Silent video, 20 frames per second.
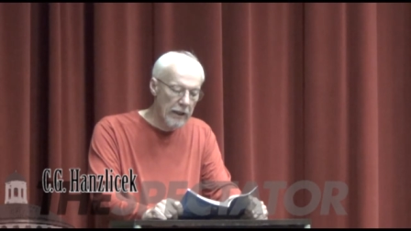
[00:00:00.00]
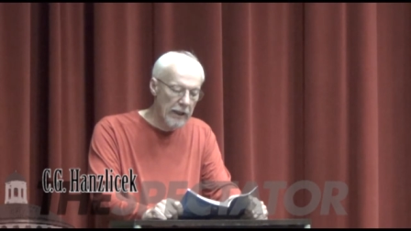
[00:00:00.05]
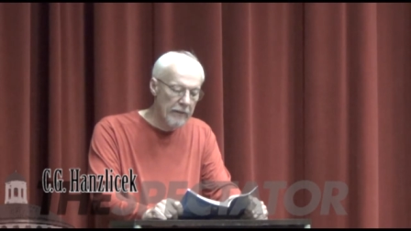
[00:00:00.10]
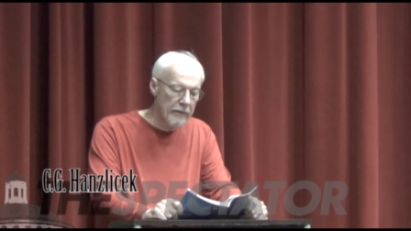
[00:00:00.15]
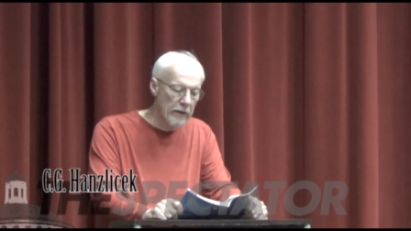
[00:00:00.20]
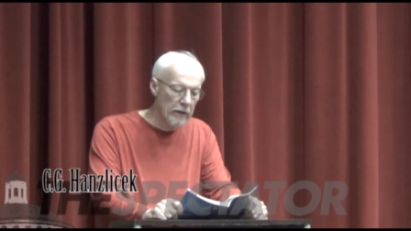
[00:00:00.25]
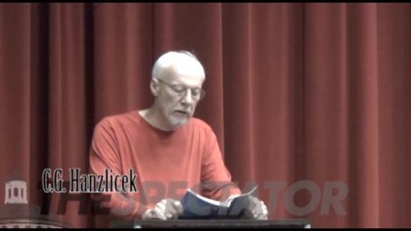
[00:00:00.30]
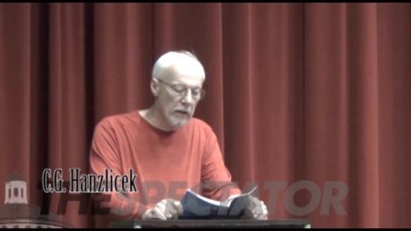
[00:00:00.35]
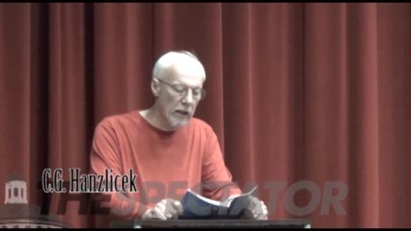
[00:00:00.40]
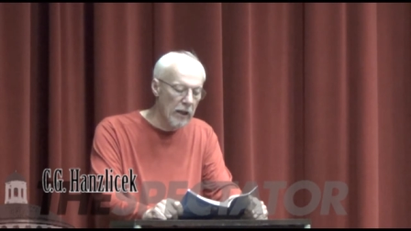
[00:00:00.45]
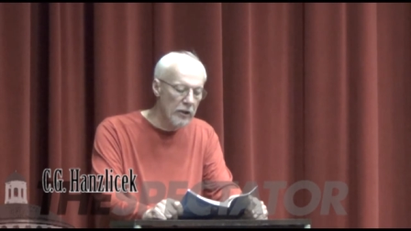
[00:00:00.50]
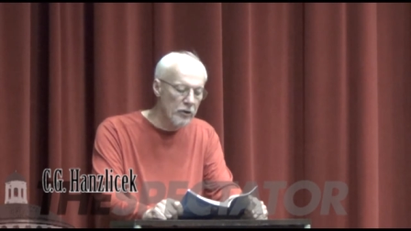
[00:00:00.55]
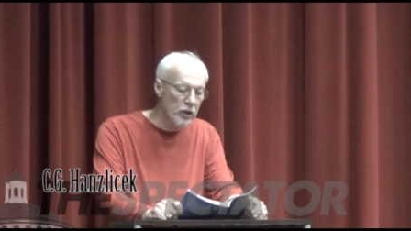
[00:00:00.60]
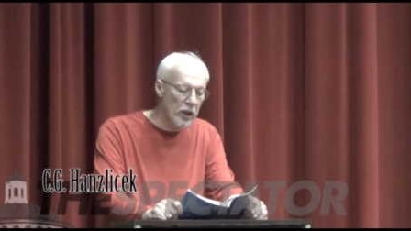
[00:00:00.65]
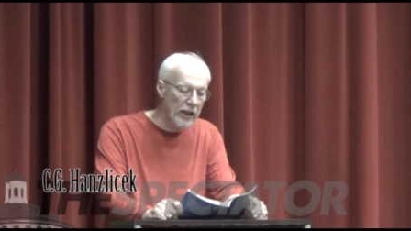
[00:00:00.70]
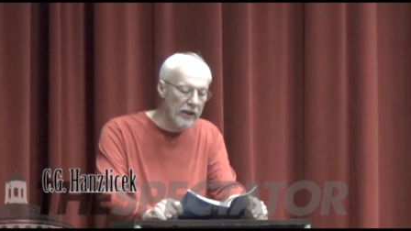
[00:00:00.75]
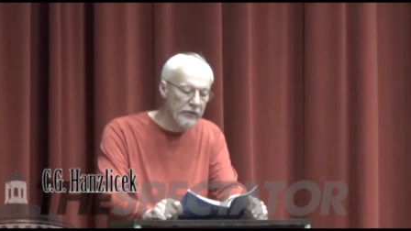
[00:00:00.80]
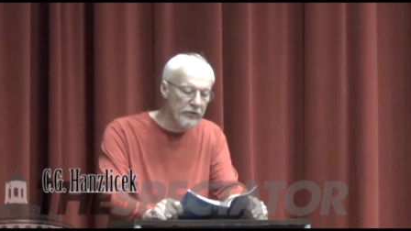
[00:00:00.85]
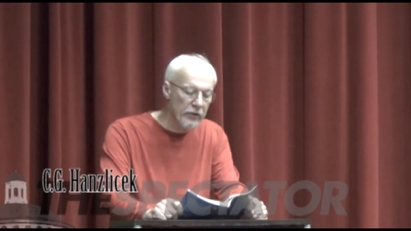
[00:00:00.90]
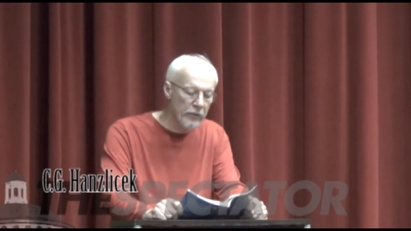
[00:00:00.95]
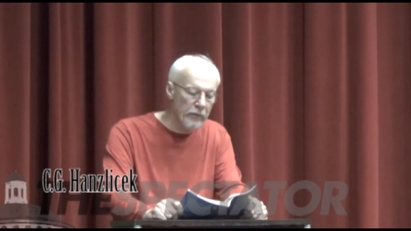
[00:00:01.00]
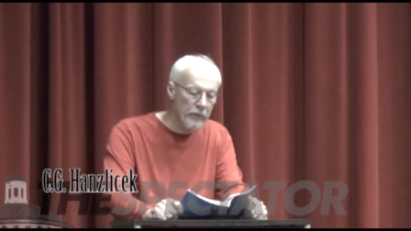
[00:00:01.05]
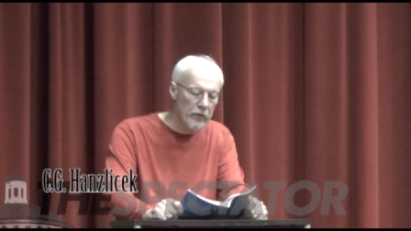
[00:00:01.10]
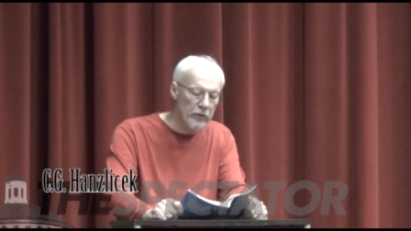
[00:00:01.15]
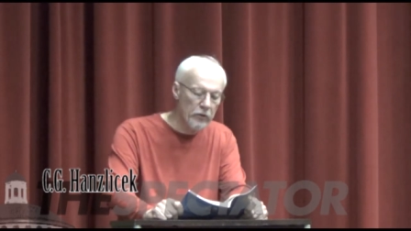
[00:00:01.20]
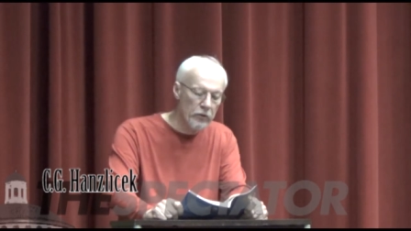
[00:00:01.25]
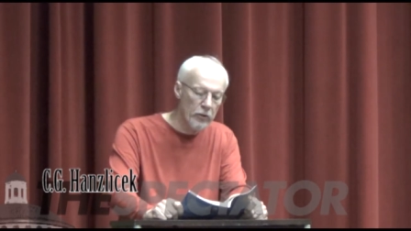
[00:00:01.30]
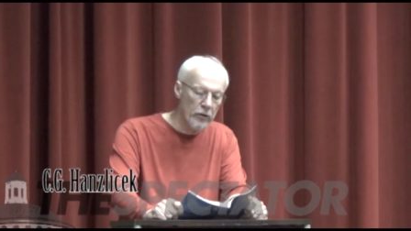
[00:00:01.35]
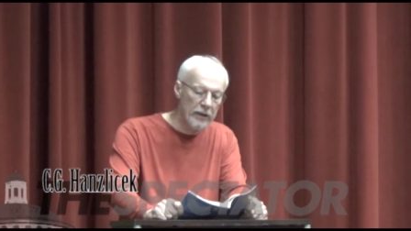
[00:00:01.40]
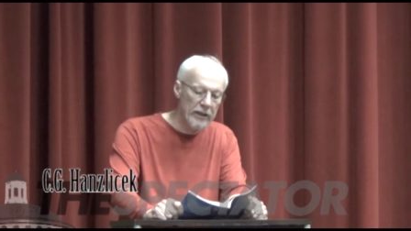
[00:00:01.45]
and the largesse of
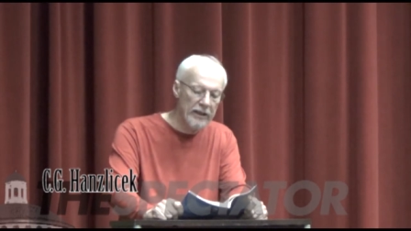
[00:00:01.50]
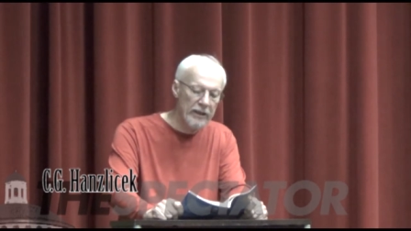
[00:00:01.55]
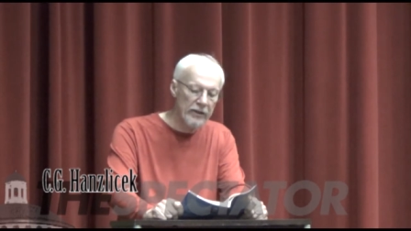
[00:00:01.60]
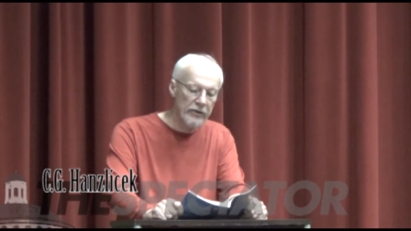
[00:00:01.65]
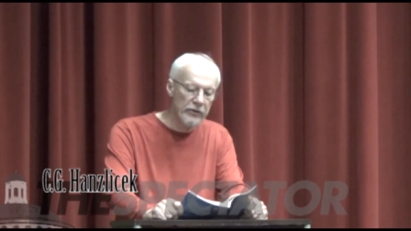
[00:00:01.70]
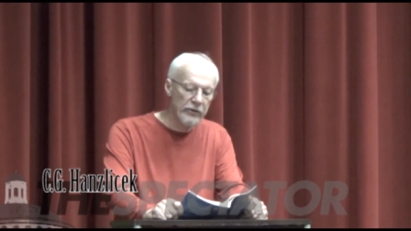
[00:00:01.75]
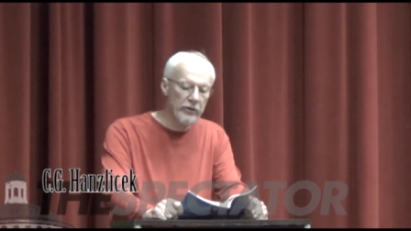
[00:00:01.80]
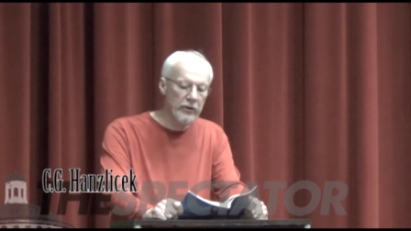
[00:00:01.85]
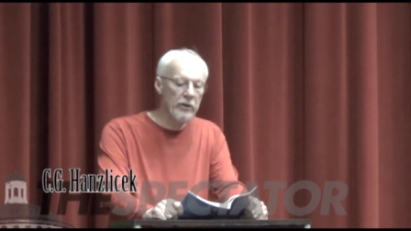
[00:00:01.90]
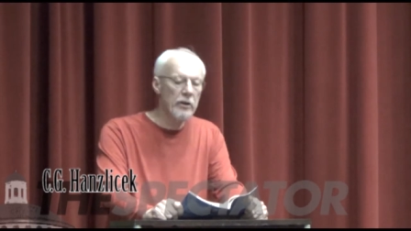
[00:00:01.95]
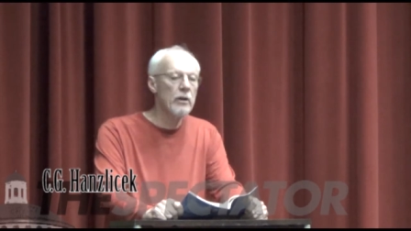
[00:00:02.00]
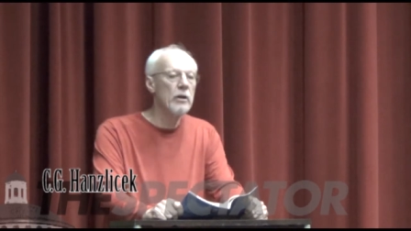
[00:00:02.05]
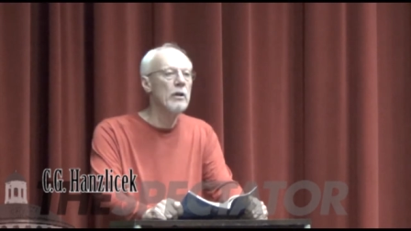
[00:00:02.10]
the trees